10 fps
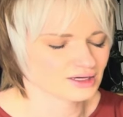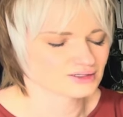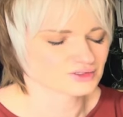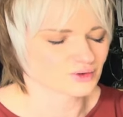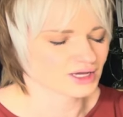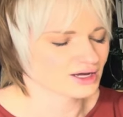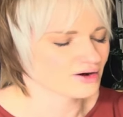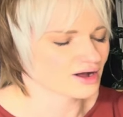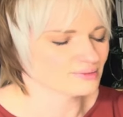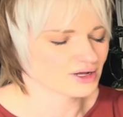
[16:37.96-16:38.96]
So here
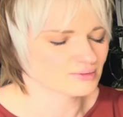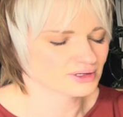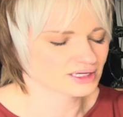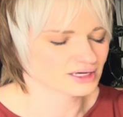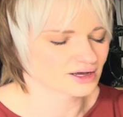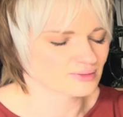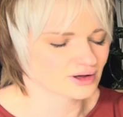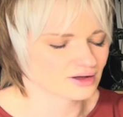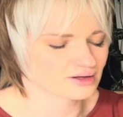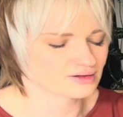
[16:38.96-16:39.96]
I'm not picking up
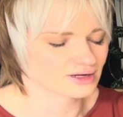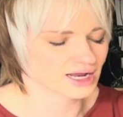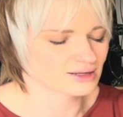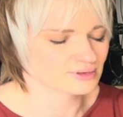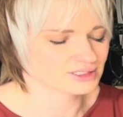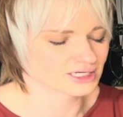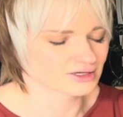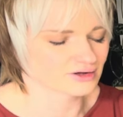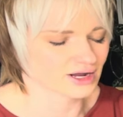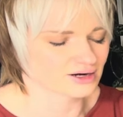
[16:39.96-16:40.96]
on any
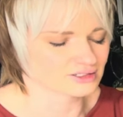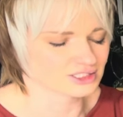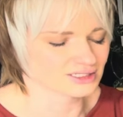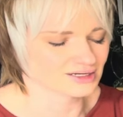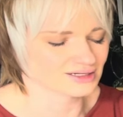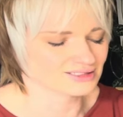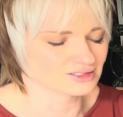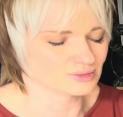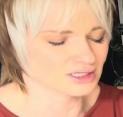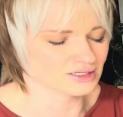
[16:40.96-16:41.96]
particular energy that needs to
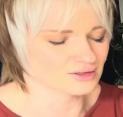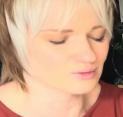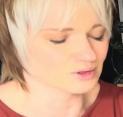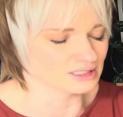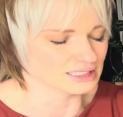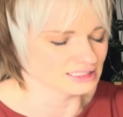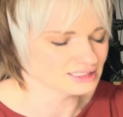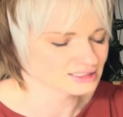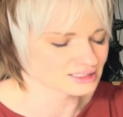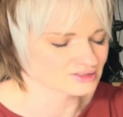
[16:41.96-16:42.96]
be
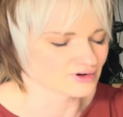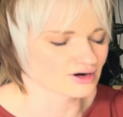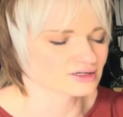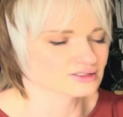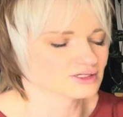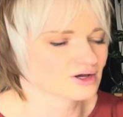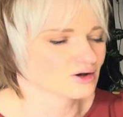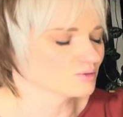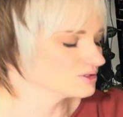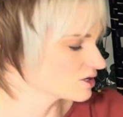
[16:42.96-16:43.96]
released as far as
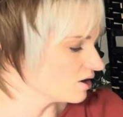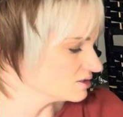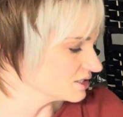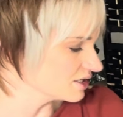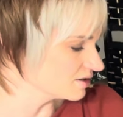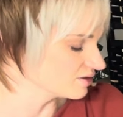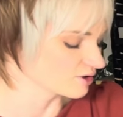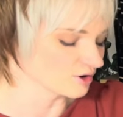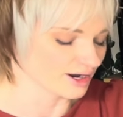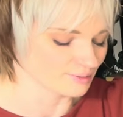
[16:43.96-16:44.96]
what's causing the
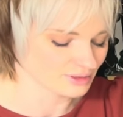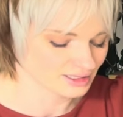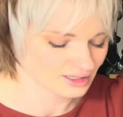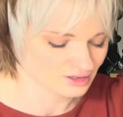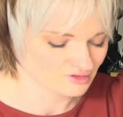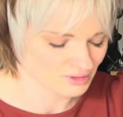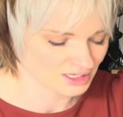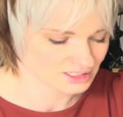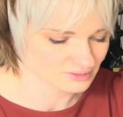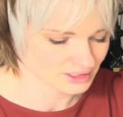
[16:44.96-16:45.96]
cramping that you've been
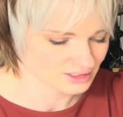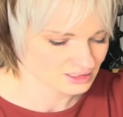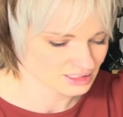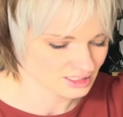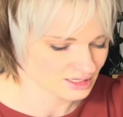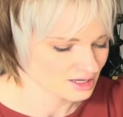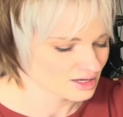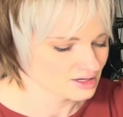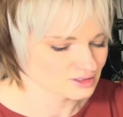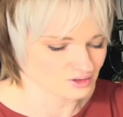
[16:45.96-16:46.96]
experiencing.
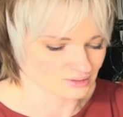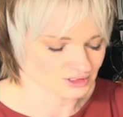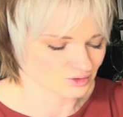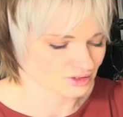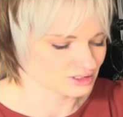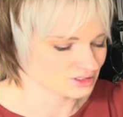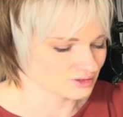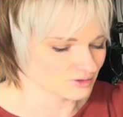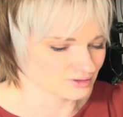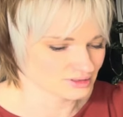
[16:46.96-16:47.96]
So I'm just going
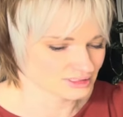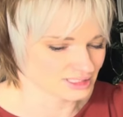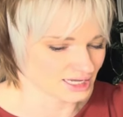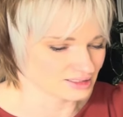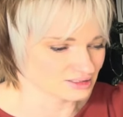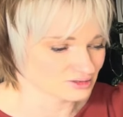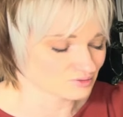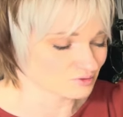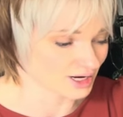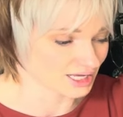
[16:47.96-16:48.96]
to send
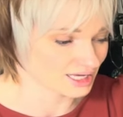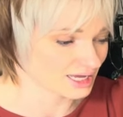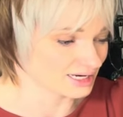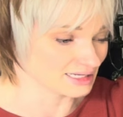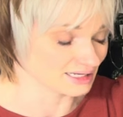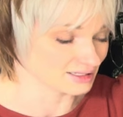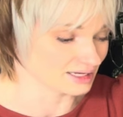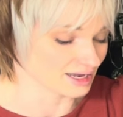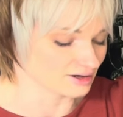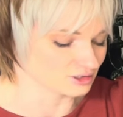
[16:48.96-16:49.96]
Reiki and healing
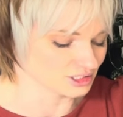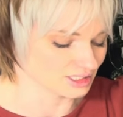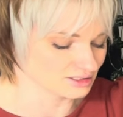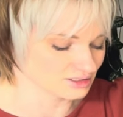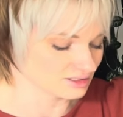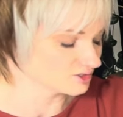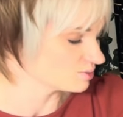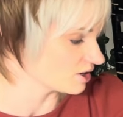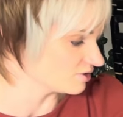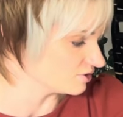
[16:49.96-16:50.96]
energy to this
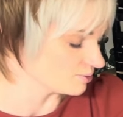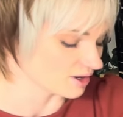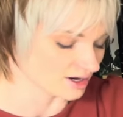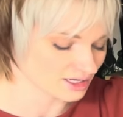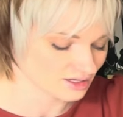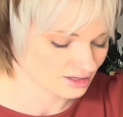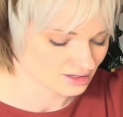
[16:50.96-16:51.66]
part of your body,